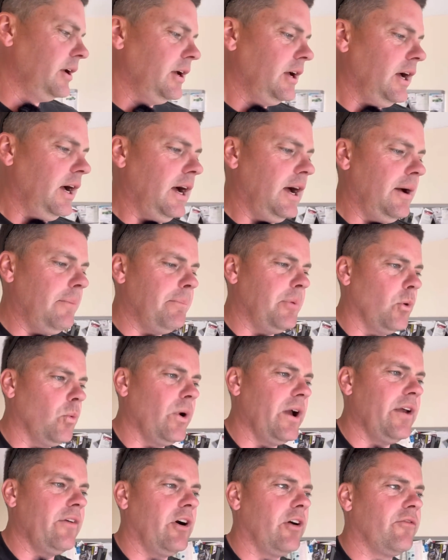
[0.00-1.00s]
But
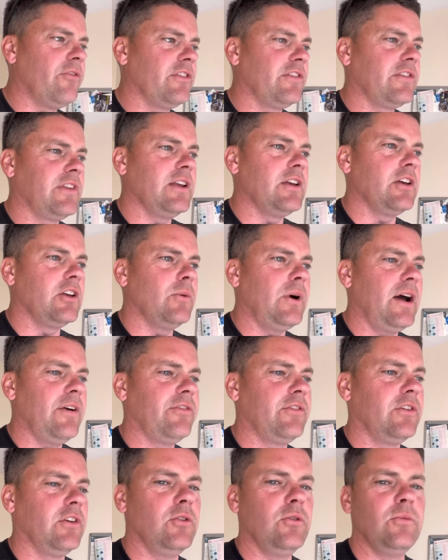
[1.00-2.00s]
we're obviously going to
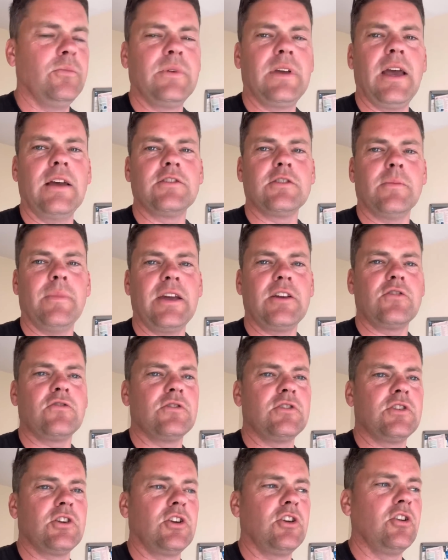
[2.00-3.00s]
have to get some extra
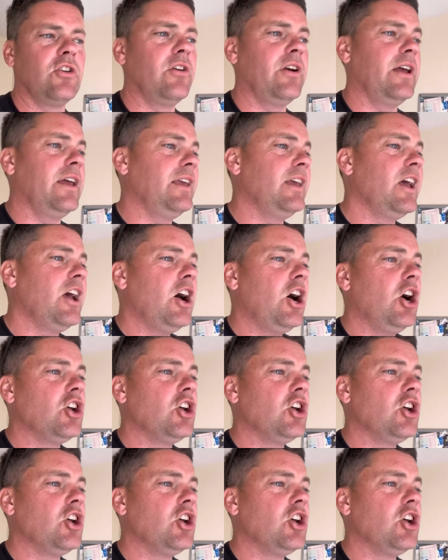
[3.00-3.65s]
security.